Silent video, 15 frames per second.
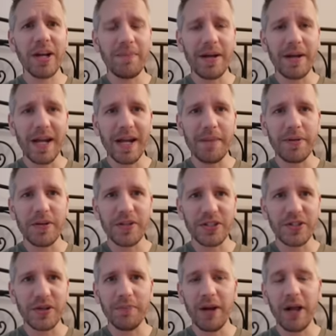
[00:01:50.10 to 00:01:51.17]
of embers,
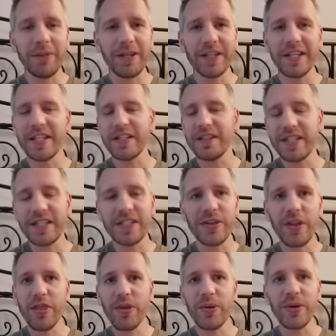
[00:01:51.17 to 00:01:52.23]
so I'll probably need at least
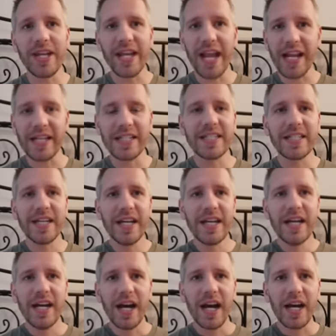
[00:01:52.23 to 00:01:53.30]
38
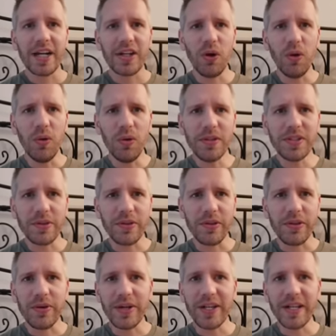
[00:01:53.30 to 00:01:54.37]
golds or
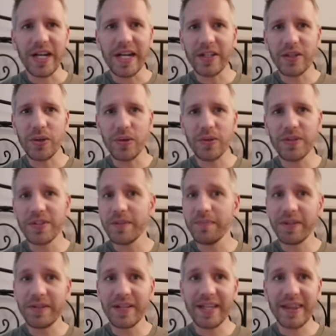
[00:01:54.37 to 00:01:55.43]
39 gold,
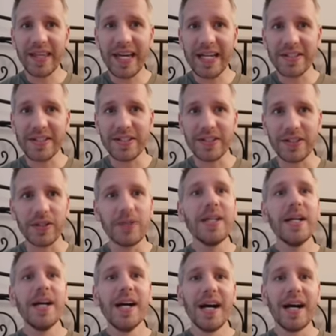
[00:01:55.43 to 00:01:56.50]
something like that. So
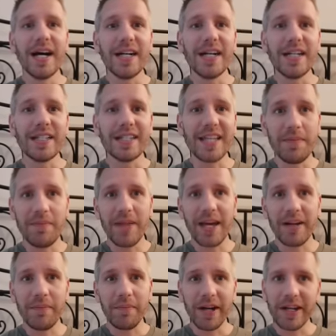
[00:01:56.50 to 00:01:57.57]
keep that
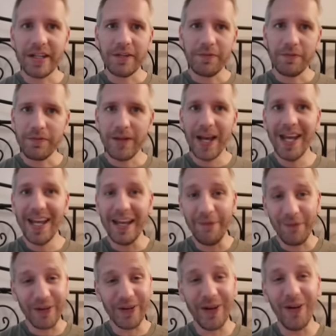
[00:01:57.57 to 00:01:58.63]
in mind.
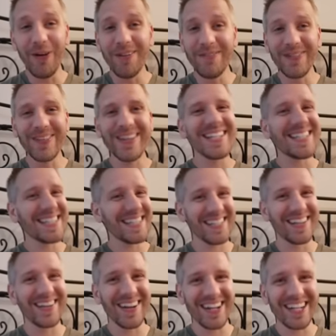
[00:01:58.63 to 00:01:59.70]
If we're going for this, that's a
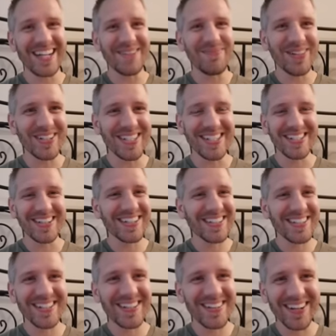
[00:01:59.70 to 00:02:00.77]
lot of embers. It's not
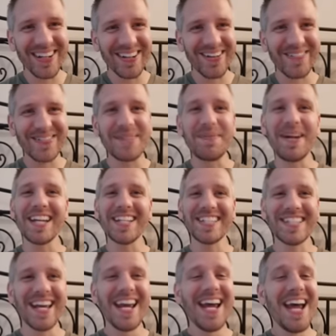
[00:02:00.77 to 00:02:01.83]
just a lot of Crimson
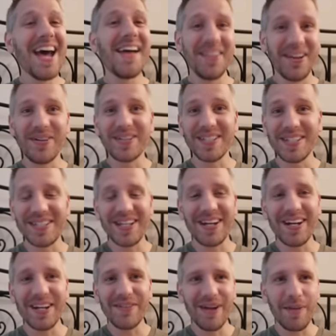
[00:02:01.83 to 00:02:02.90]
Mains. There is a
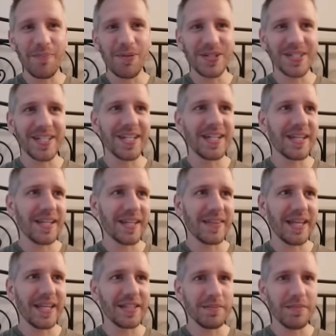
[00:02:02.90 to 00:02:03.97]
ton of embers needed to get that to